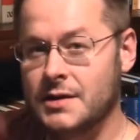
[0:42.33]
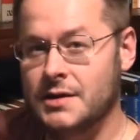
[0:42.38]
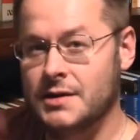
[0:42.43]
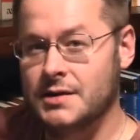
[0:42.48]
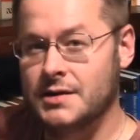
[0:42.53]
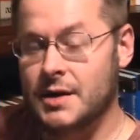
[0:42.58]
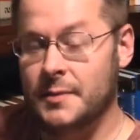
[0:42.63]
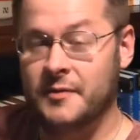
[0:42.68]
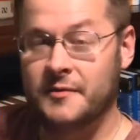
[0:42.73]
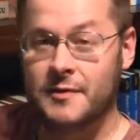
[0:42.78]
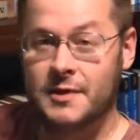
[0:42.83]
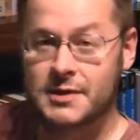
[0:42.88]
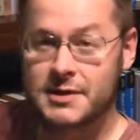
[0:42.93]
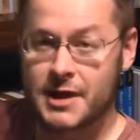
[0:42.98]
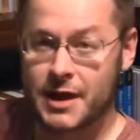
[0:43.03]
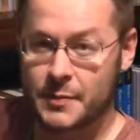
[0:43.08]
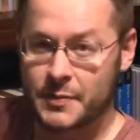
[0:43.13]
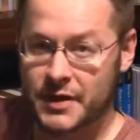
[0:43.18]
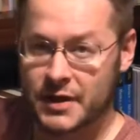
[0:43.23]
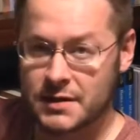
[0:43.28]
Some of the
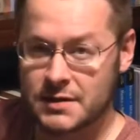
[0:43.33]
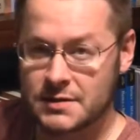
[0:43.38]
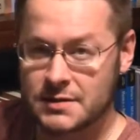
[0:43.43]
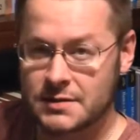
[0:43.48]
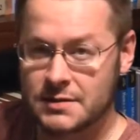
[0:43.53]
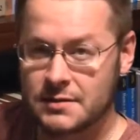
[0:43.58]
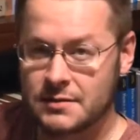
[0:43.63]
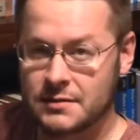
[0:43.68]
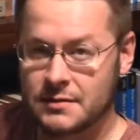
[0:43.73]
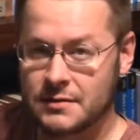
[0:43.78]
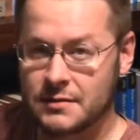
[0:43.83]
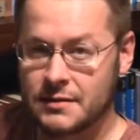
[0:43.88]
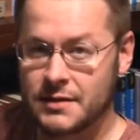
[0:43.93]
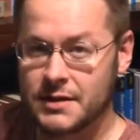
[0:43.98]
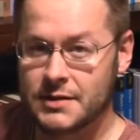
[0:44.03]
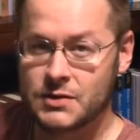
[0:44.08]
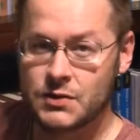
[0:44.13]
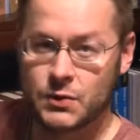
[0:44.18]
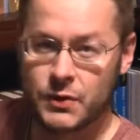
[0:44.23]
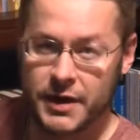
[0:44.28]
topics
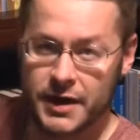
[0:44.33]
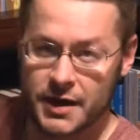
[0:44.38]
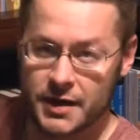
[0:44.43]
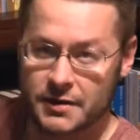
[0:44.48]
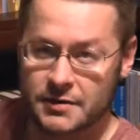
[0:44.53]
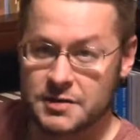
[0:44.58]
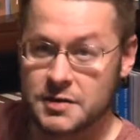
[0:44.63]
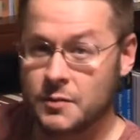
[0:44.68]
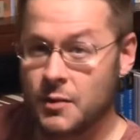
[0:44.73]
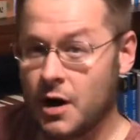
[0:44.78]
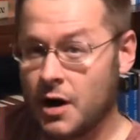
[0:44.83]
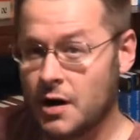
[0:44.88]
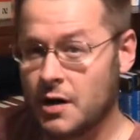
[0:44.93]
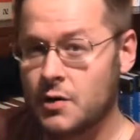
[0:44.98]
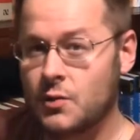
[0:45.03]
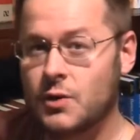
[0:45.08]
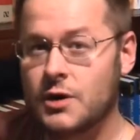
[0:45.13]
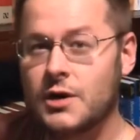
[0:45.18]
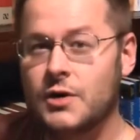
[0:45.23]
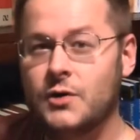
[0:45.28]
this week.
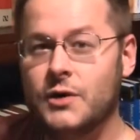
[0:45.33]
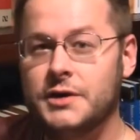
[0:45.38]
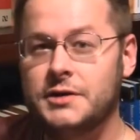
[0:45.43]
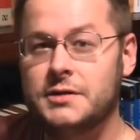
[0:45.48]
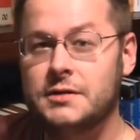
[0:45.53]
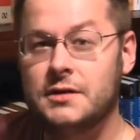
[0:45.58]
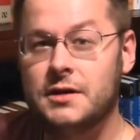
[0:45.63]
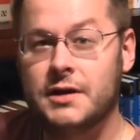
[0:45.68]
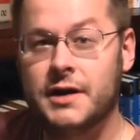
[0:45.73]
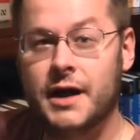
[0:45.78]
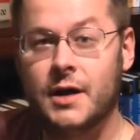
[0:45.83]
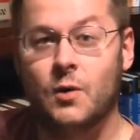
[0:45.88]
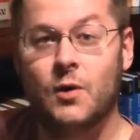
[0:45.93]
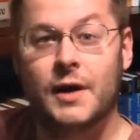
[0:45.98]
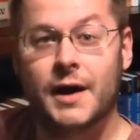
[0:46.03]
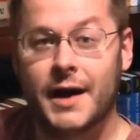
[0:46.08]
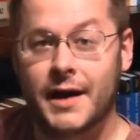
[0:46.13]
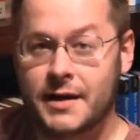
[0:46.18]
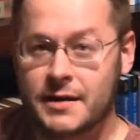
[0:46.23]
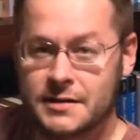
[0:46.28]
Tomorrow we're going to look at
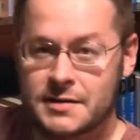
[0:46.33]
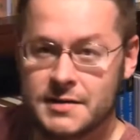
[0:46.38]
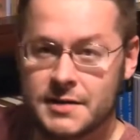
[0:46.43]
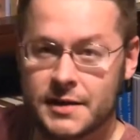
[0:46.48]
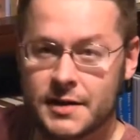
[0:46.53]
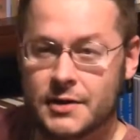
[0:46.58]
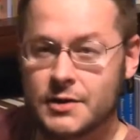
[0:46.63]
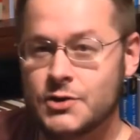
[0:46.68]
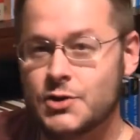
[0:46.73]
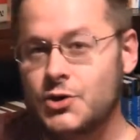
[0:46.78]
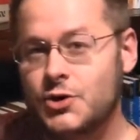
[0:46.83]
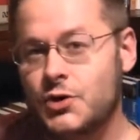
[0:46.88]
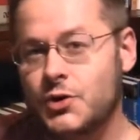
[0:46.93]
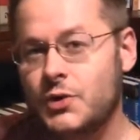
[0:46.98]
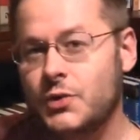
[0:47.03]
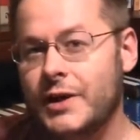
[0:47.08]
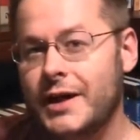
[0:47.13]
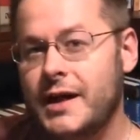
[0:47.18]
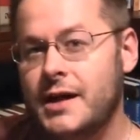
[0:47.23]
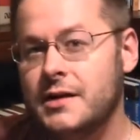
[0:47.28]
what I consider
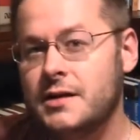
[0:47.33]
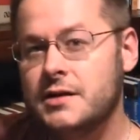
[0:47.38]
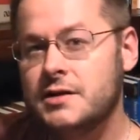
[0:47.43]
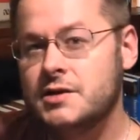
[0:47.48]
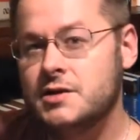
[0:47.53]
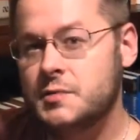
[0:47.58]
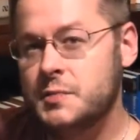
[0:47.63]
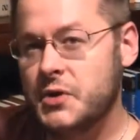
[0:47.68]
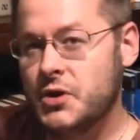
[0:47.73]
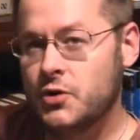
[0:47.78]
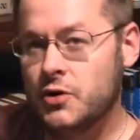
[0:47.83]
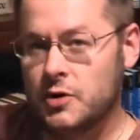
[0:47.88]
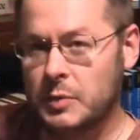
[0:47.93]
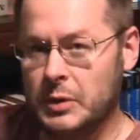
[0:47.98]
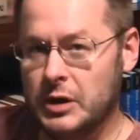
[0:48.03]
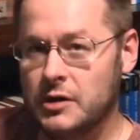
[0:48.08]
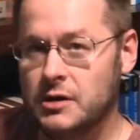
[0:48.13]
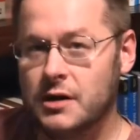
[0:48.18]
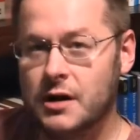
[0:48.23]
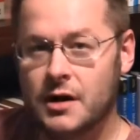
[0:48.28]
two
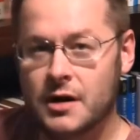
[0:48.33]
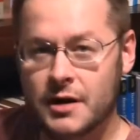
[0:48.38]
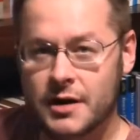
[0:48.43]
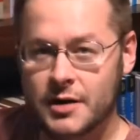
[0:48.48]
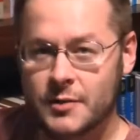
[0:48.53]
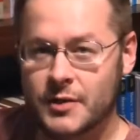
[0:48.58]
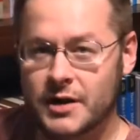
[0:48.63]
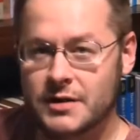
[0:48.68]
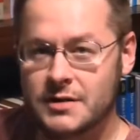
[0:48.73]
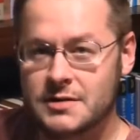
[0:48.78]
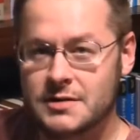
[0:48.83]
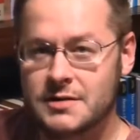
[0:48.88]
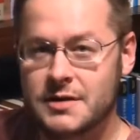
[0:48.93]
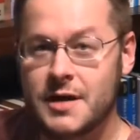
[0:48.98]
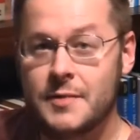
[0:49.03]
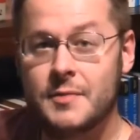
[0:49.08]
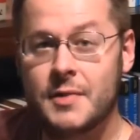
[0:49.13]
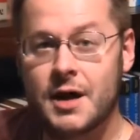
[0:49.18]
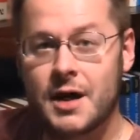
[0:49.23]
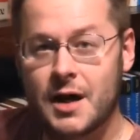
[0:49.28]
indisputable arguments
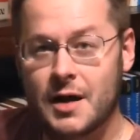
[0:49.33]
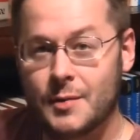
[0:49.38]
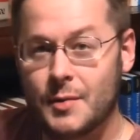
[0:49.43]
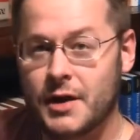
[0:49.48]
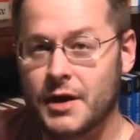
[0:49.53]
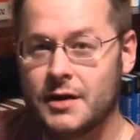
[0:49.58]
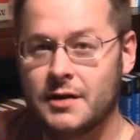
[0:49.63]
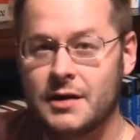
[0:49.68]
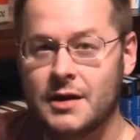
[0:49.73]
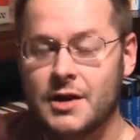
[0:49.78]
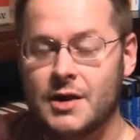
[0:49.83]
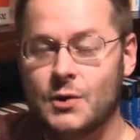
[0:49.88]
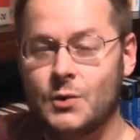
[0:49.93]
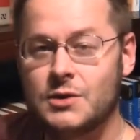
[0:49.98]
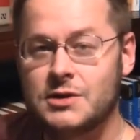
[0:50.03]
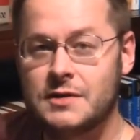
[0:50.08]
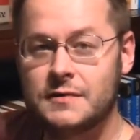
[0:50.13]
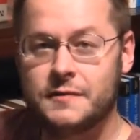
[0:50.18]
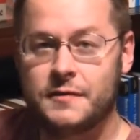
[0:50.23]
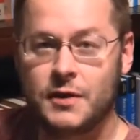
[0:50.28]
that Muhammad
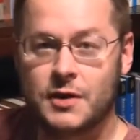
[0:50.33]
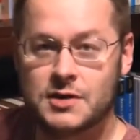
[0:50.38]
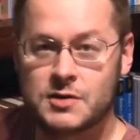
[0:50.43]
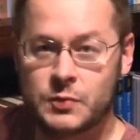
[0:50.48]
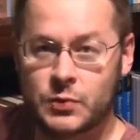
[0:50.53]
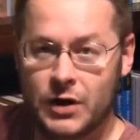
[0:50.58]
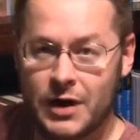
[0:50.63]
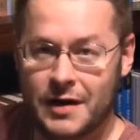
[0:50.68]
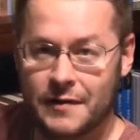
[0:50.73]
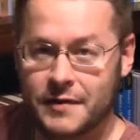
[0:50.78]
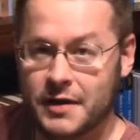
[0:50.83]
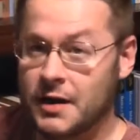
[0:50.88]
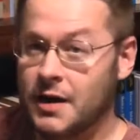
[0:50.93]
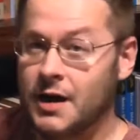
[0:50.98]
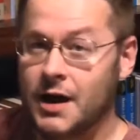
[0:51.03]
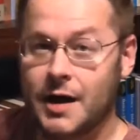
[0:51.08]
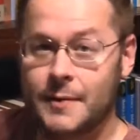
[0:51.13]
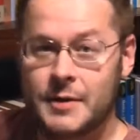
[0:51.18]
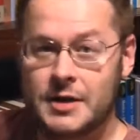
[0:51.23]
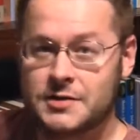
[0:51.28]
was a false prophet.
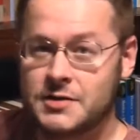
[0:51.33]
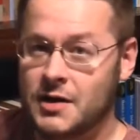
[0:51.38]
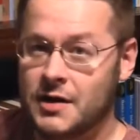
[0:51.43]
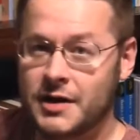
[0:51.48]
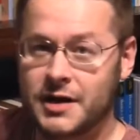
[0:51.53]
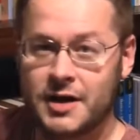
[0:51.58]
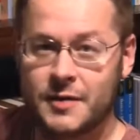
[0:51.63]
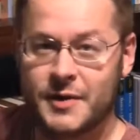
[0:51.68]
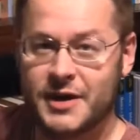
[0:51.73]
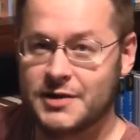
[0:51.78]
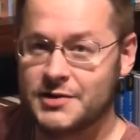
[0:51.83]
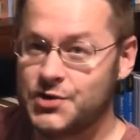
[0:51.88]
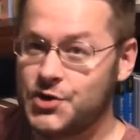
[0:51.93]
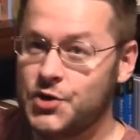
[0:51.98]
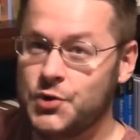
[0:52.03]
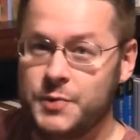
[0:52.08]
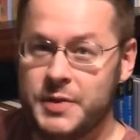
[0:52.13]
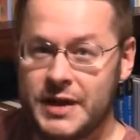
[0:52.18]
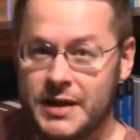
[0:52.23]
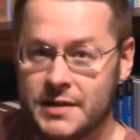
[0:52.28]
I'm not talking about
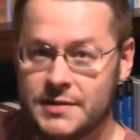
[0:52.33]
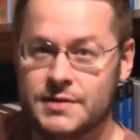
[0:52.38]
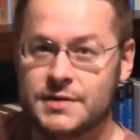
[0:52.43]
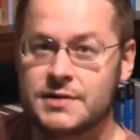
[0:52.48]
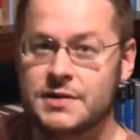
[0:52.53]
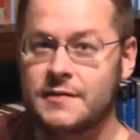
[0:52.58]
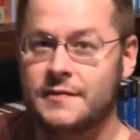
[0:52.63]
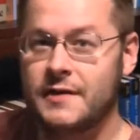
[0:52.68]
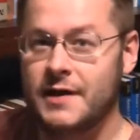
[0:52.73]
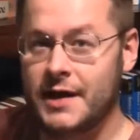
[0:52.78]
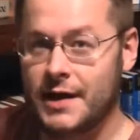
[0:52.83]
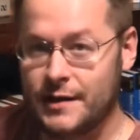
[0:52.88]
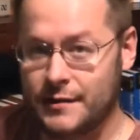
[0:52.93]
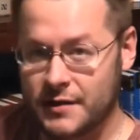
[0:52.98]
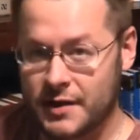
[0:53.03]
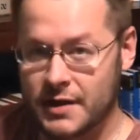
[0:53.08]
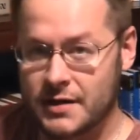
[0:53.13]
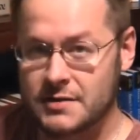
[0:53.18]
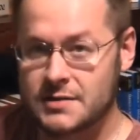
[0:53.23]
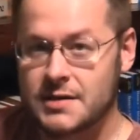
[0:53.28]
two pieces of
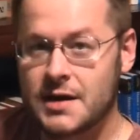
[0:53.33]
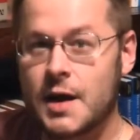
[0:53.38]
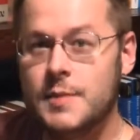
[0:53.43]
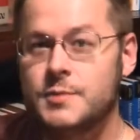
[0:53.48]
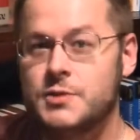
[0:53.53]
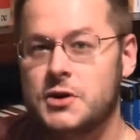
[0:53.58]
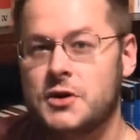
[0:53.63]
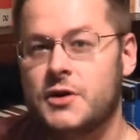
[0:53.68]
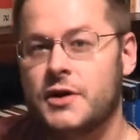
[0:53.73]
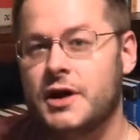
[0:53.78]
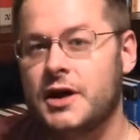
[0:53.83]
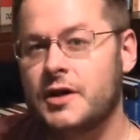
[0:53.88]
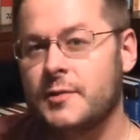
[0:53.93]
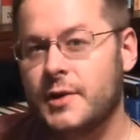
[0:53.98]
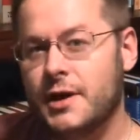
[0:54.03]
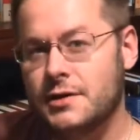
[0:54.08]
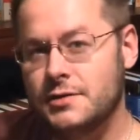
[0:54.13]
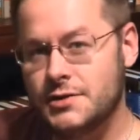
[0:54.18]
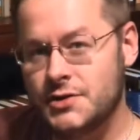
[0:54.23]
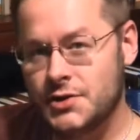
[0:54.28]
evidence. I'm talking
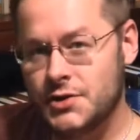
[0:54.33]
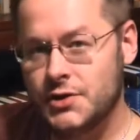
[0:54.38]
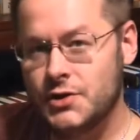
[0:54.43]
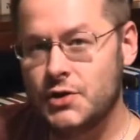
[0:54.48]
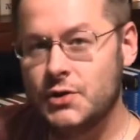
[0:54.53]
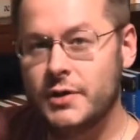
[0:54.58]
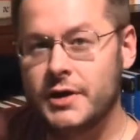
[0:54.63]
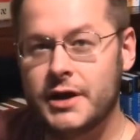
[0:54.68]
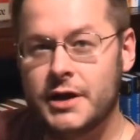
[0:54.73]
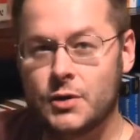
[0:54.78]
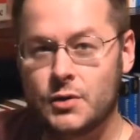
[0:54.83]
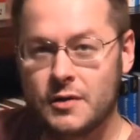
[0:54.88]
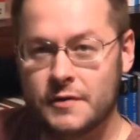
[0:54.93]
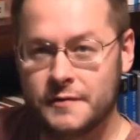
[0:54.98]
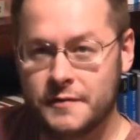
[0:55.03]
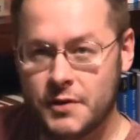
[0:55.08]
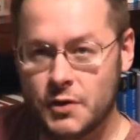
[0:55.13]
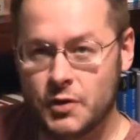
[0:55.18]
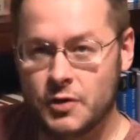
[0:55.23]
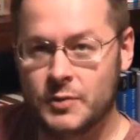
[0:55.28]
about two
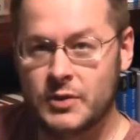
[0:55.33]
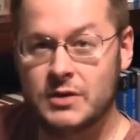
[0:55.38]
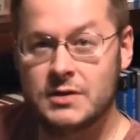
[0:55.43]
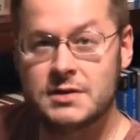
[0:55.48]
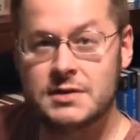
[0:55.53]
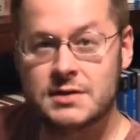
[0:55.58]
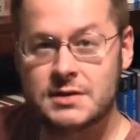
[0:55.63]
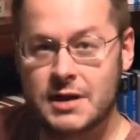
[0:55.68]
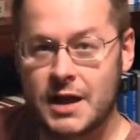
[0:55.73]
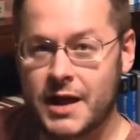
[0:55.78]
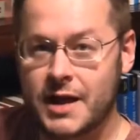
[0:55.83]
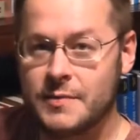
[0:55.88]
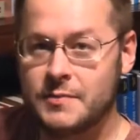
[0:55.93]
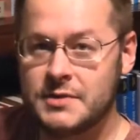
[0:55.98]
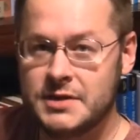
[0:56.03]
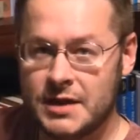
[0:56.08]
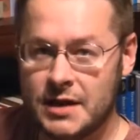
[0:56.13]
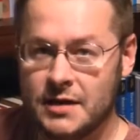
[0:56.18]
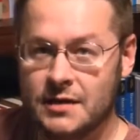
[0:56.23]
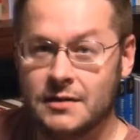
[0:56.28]
irrefutable,
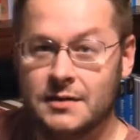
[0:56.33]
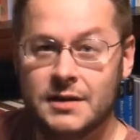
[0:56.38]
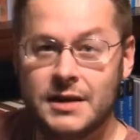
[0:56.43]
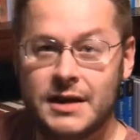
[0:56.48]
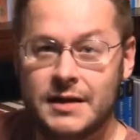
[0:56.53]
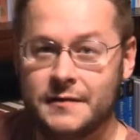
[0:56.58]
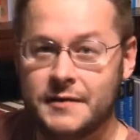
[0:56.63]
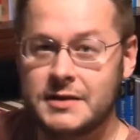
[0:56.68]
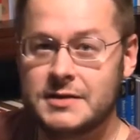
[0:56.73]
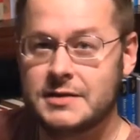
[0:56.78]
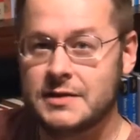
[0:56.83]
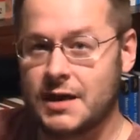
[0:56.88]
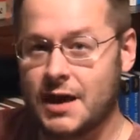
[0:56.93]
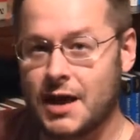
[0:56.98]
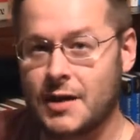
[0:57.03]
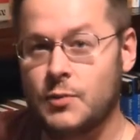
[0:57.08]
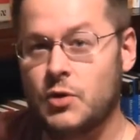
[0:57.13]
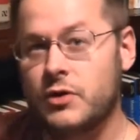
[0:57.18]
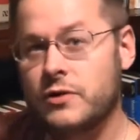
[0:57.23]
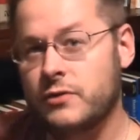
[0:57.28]
slam dunk, leave
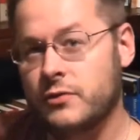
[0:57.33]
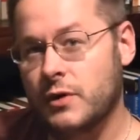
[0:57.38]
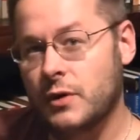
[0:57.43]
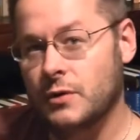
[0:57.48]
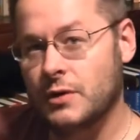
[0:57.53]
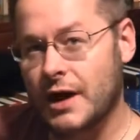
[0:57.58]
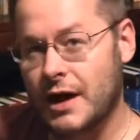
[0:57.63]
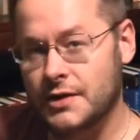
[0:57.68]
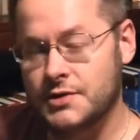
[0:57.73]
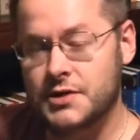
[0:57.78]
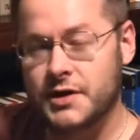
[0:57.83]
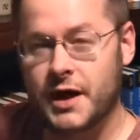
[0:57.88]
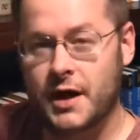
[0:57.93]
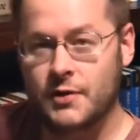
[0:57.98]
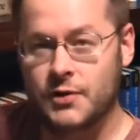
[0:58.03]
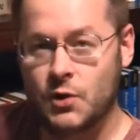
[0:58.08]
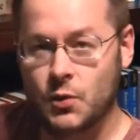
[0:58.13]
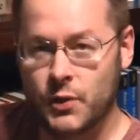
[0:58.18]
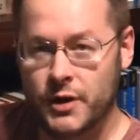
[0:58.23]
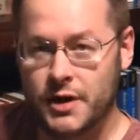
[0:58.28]
Islam or throw logic
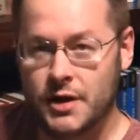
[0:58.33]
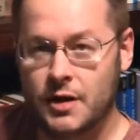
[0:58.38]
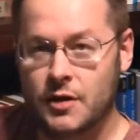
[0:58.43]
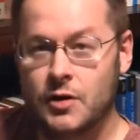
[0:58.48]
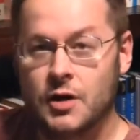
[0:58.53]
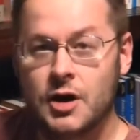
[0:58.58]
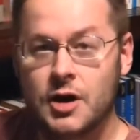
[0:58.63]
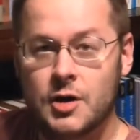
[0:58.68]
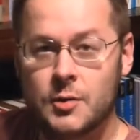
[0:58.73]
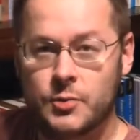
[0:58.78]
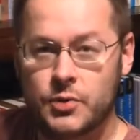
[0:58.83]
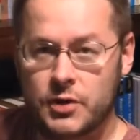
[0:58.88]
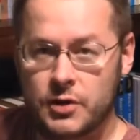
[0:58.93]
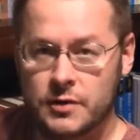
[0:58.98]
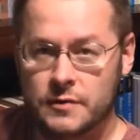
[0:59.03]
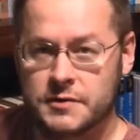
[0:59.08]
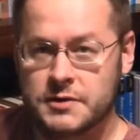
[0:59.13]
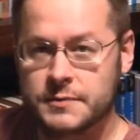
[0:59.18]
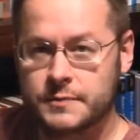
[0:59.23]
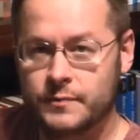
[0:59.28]
out the window
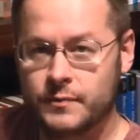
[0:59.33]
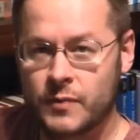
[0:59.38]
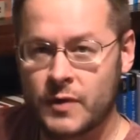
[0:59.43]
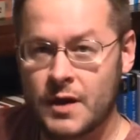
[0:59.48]
proofs.